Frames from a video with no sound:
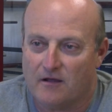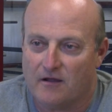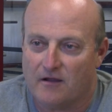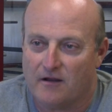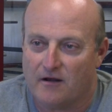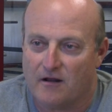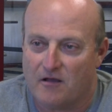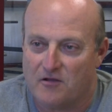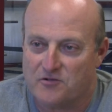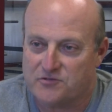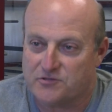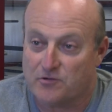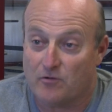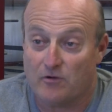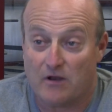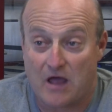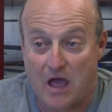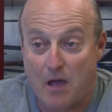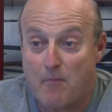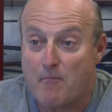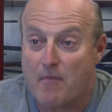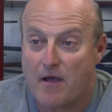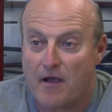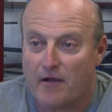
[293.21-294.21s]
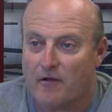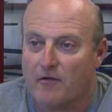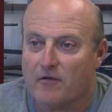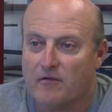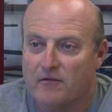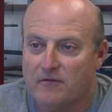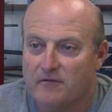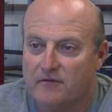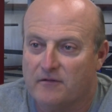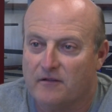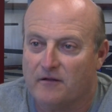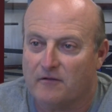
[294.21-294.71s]
and also linebacker.
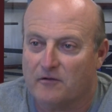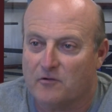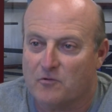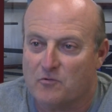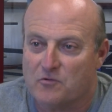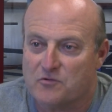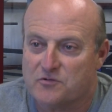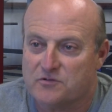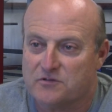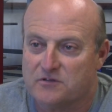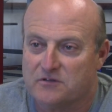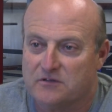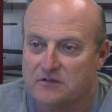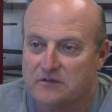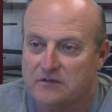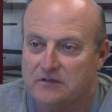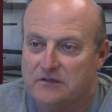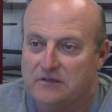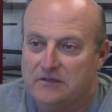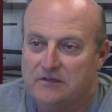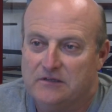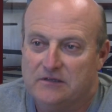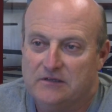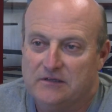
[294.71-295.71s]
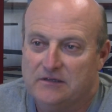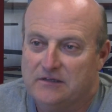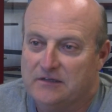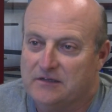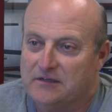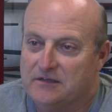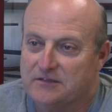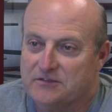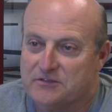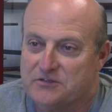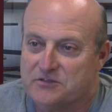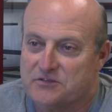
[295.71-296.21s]
And of course,
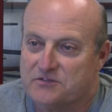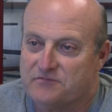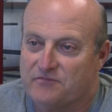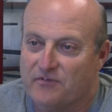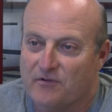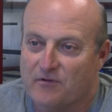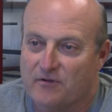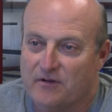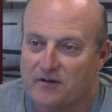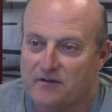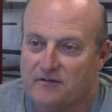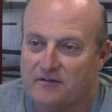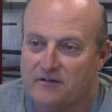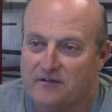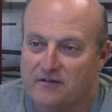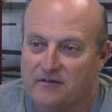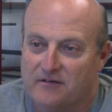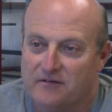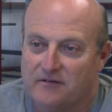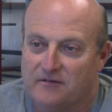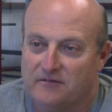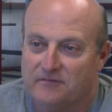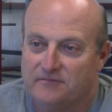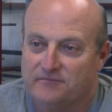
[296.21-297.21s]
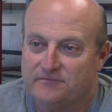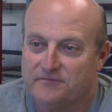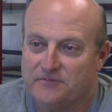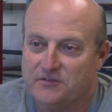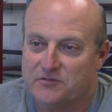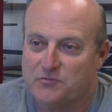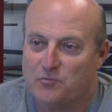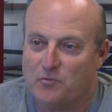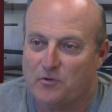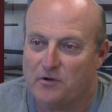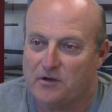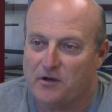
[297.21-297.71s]
just very,
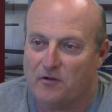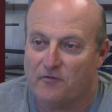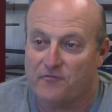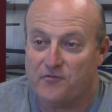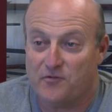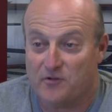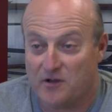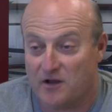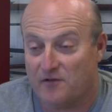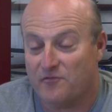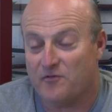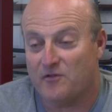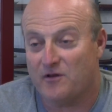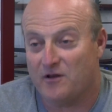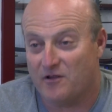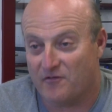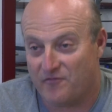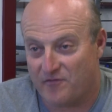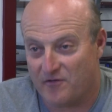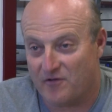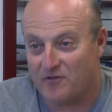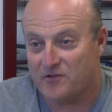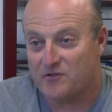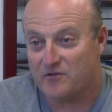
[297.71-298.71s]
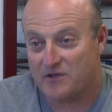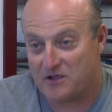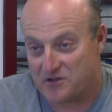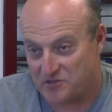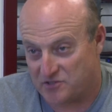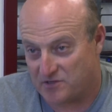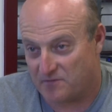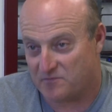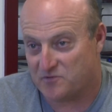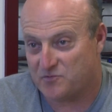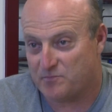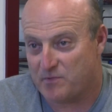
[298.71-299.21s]
if you get to the NFL, you got something